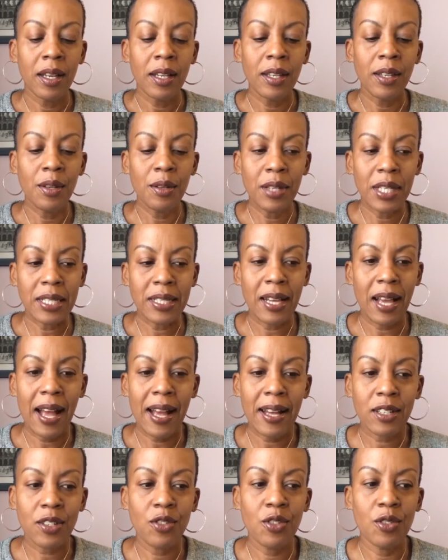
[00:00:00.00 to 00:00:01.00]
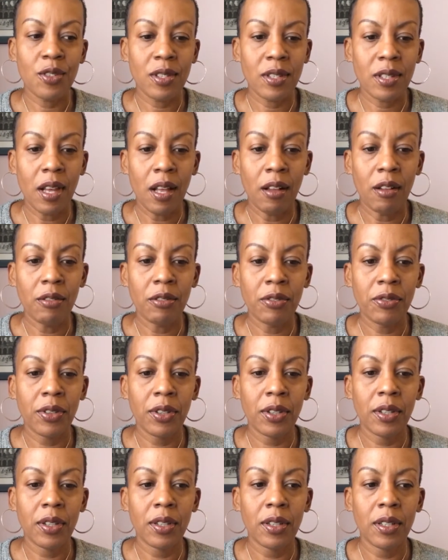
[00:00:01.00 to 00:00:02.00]
you need to ask
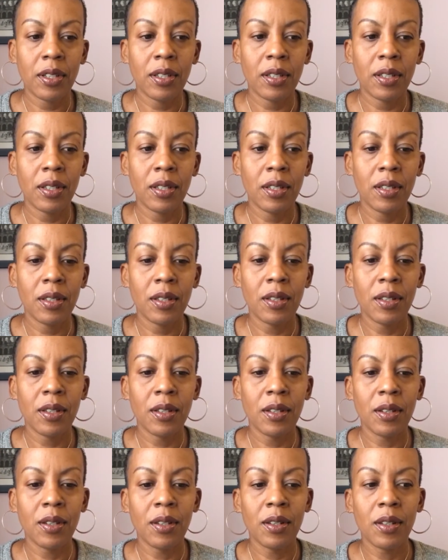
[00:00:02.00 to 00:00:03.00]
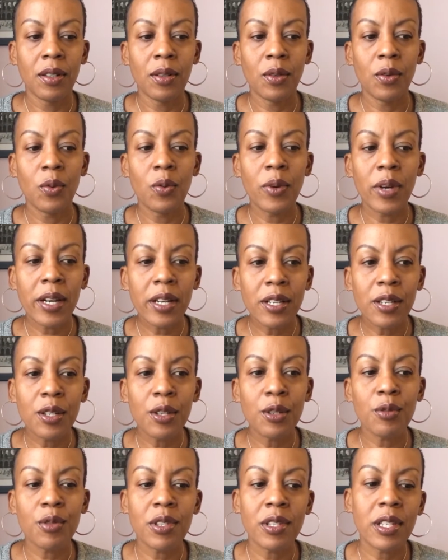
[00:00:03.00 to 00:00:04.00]
yourself, where do
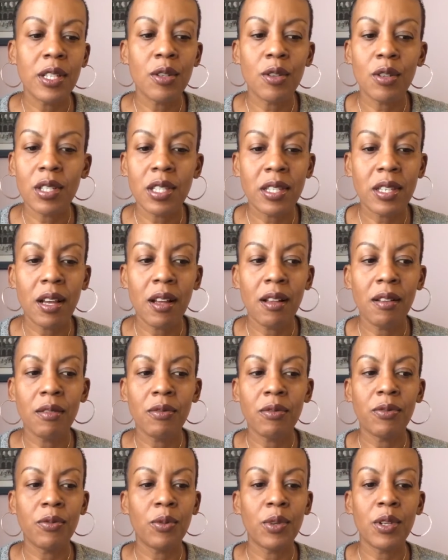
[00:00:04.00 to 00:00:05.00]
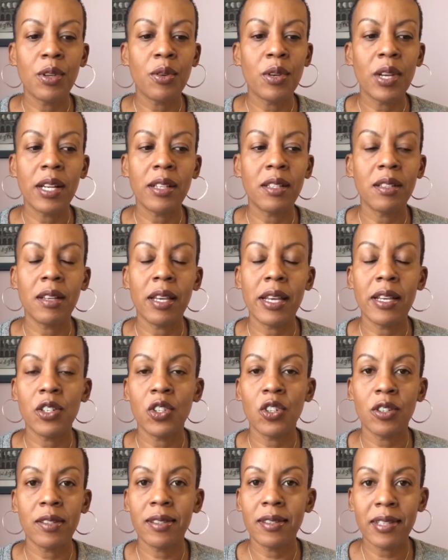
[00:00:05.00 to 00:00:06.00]
you see yourself when you get to
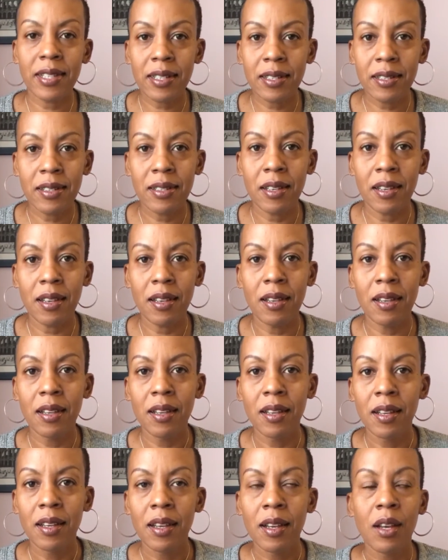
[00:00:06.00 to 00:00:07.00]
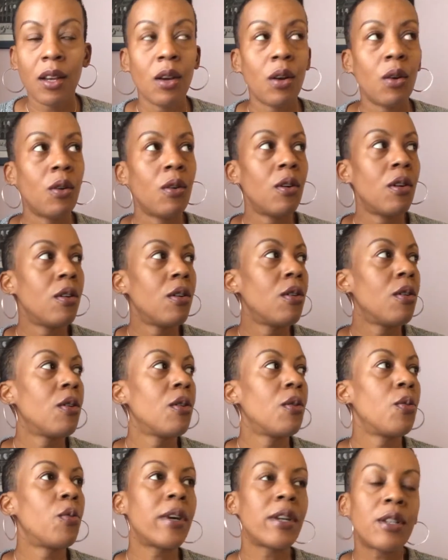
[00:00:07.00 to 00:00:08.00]
age of 60?
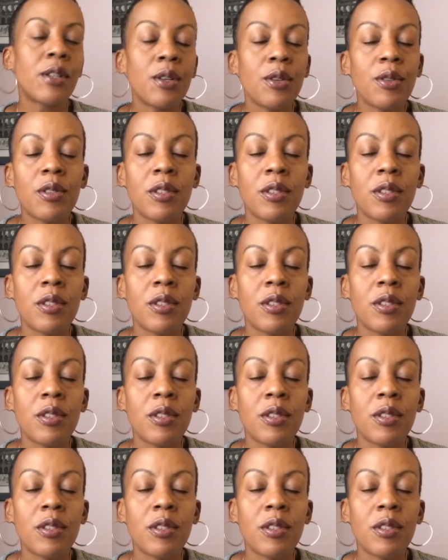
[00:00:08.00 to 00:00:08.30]
Where do you